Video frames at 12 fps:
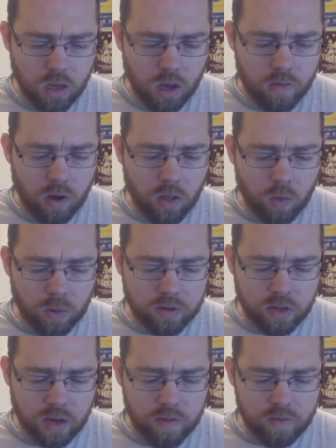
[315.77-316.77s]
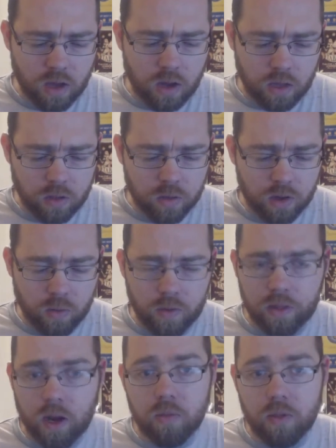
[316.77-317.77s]
of all the ones that I've done, including one
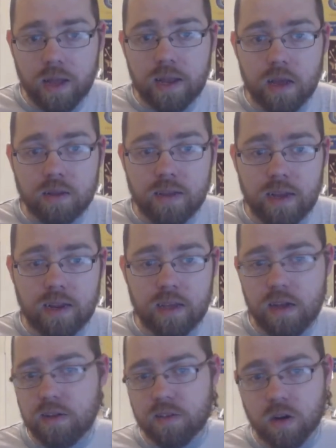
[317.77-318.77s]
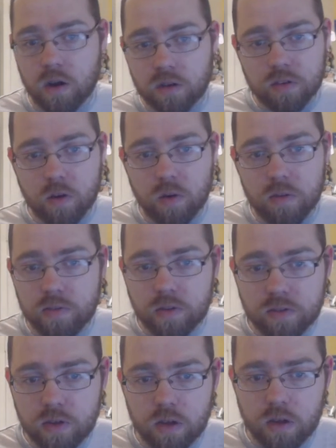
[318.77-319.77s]
that I'm planning on taking to Kickstarter. So it
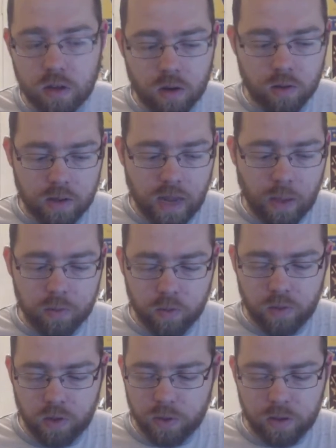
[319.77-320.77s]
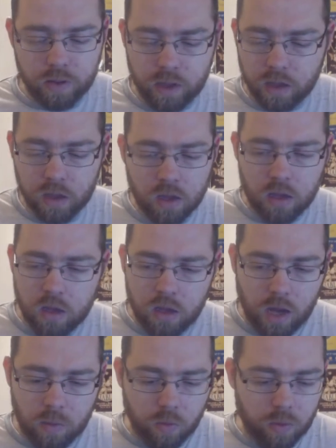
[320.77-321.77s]
feels good, you know. It happened really quickly.
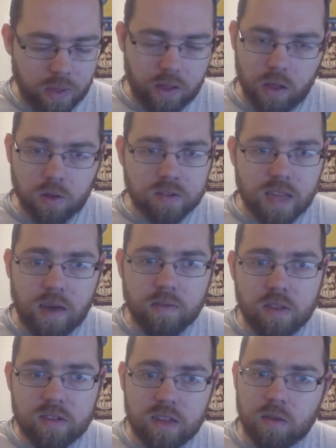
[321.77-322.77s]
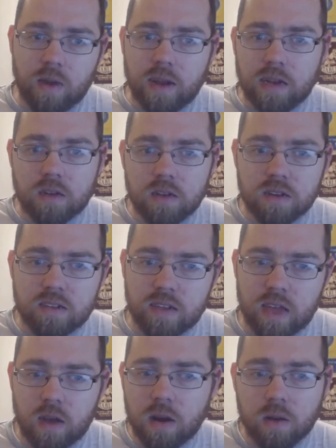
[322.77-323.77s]
I'm really close to having this thing ready to just
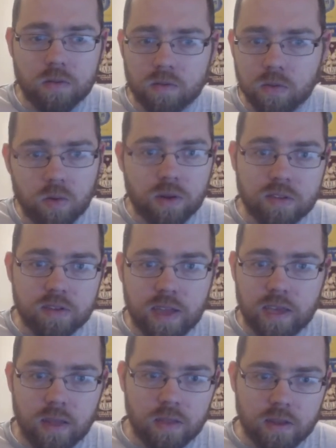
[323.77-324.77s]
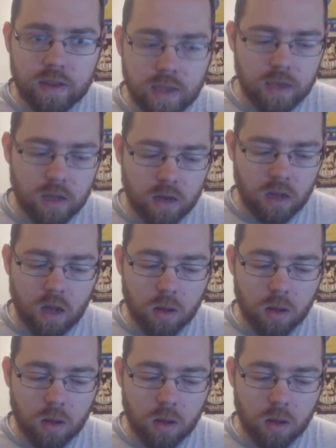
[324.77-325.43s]
say, all right, well, somebody wants to take it, then take it.